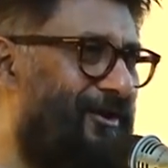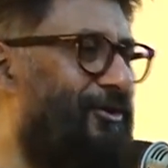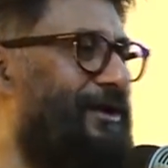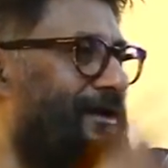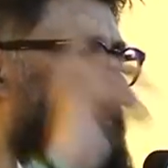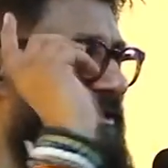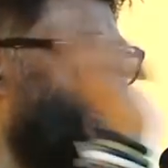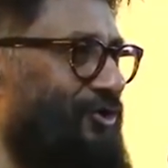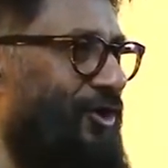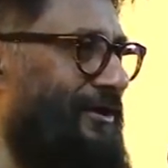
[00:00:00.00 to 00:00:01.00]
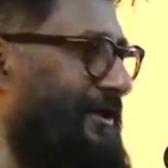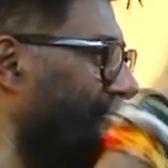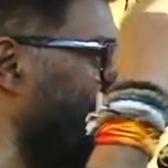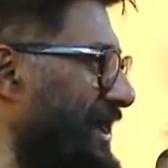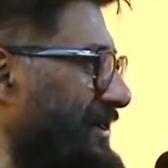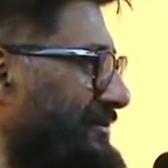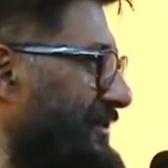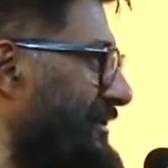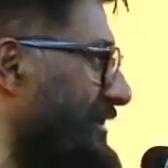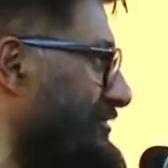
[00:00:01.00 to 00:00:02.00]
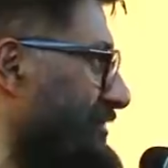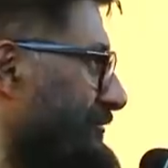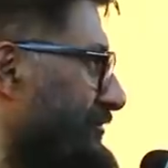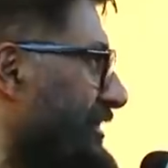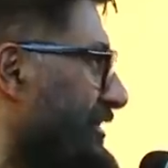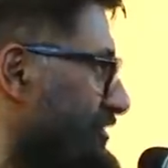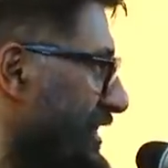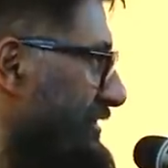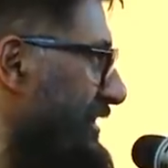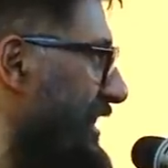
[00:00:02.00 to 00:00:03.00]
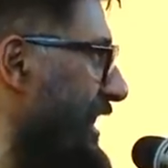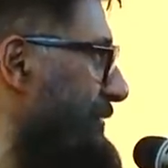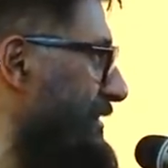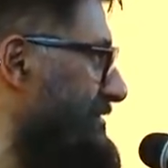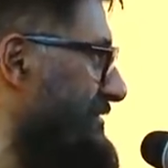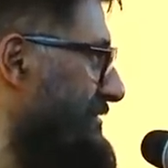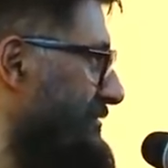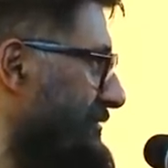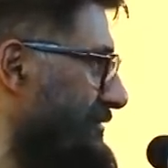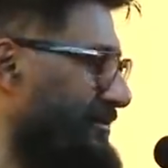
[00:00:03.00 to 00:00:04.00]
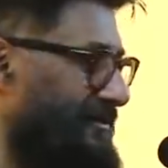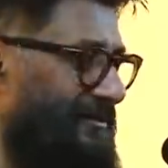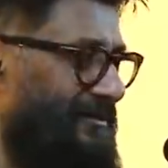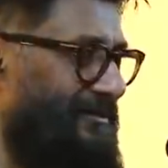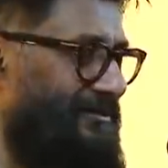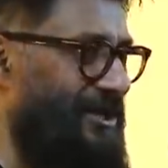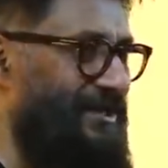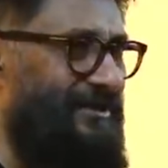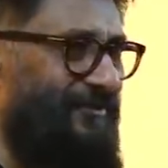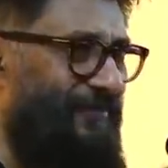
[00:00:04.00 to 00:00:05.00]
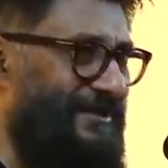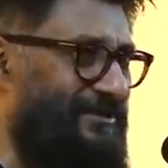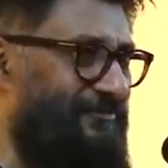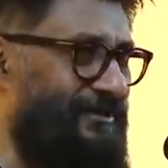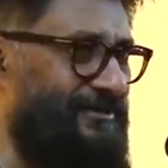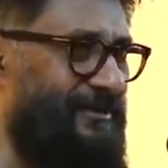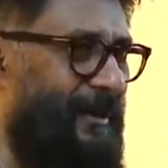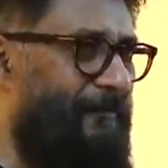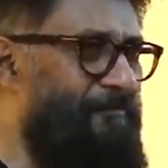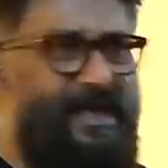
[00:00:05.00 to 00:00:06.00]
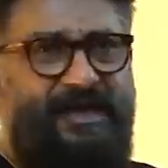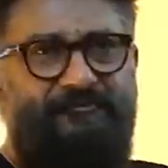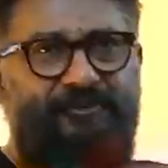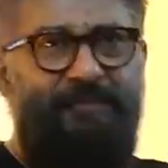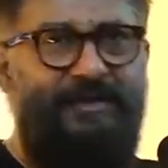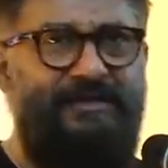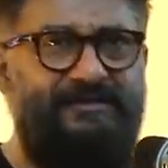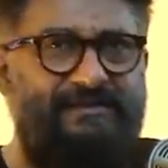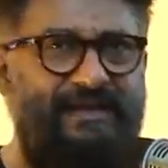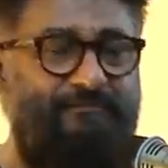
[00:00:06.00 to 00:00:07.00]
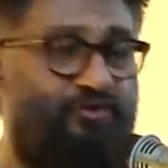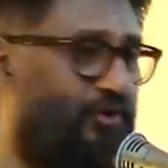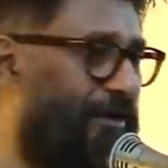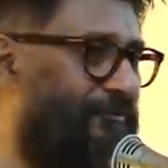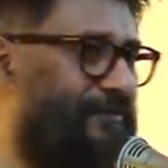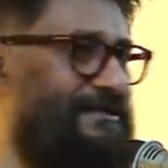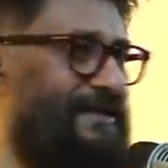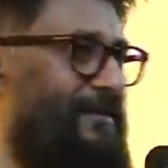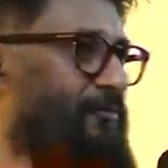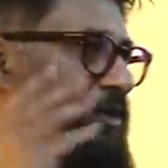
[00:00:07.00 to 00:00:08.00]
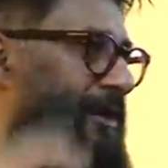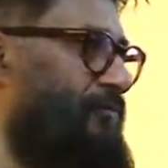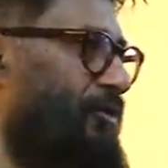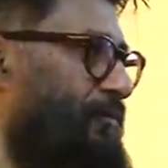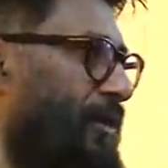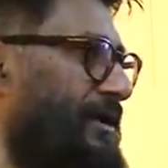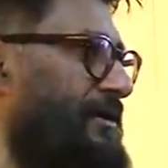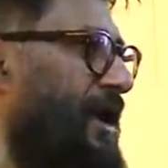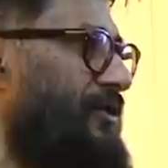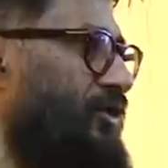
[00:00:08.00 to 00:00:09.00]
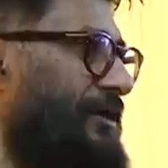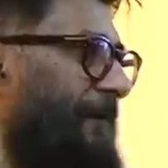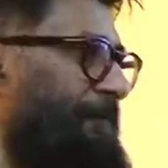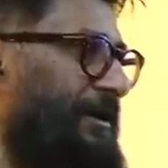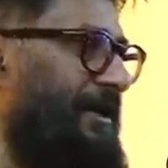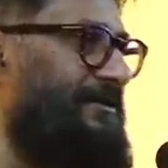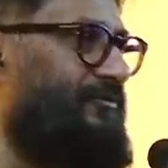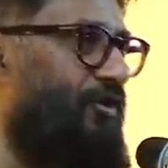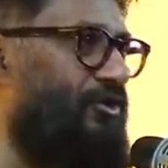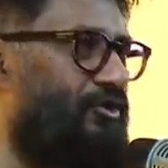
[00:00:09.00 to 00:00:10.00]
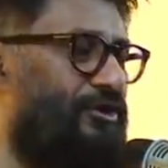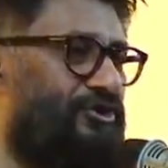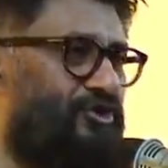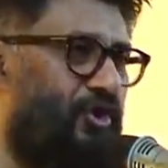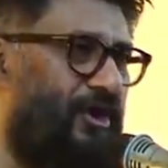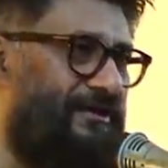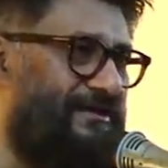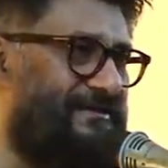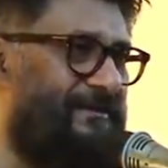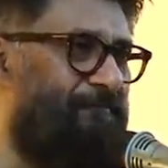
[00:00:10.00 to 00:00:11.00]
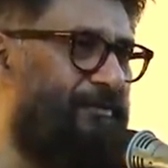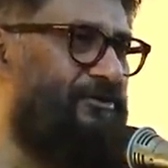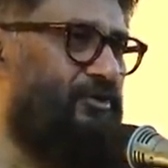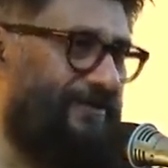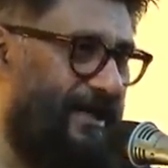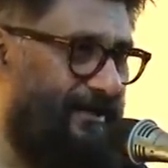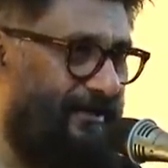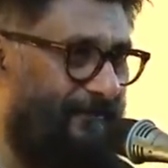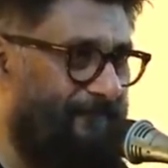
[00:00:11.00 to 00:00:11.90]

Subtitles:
Okay, destroy them, challenge their customs, change their habits, change their festivals, make everybody the same so that we sell more and more products. So capitalists want to destroy this simple society.